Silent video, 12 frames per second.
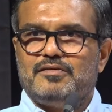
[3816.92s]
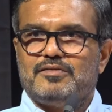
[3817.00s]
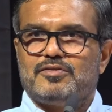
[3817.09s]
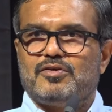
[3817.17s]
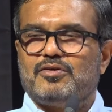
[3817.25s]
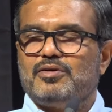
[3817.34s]

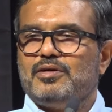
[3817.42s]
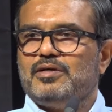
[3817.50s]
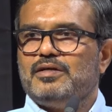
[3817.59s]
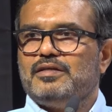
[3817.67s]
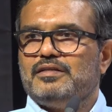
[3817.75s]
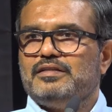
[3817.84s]
So
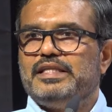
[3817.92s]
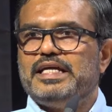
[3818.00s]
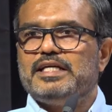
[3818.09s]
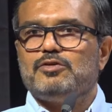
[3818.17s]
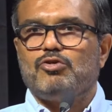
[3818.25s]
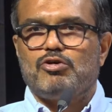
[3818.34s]

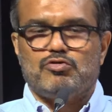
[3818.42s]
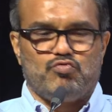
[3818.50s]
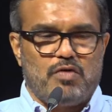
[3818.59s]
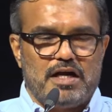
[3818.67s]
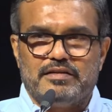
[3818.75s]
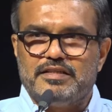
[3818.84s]
they don't
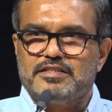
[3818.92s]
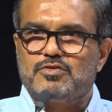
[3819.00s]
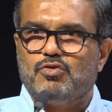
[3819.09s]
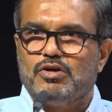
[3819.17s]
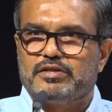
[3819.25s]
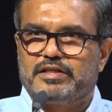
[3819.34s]
want this
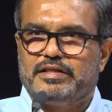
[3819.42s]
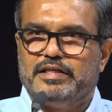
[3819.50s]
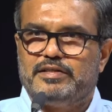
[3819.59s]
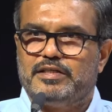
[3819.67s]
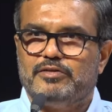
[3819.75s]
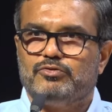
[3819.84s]

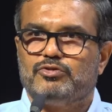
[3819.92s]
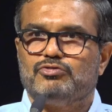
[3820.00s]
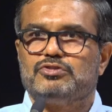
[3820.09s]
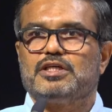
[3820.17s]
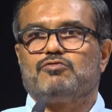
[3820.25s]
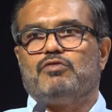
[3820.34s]
alternative to
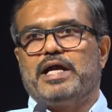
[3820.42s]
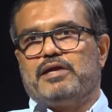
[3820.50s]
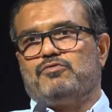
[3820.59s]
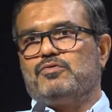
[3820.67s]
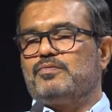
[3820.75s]
survive.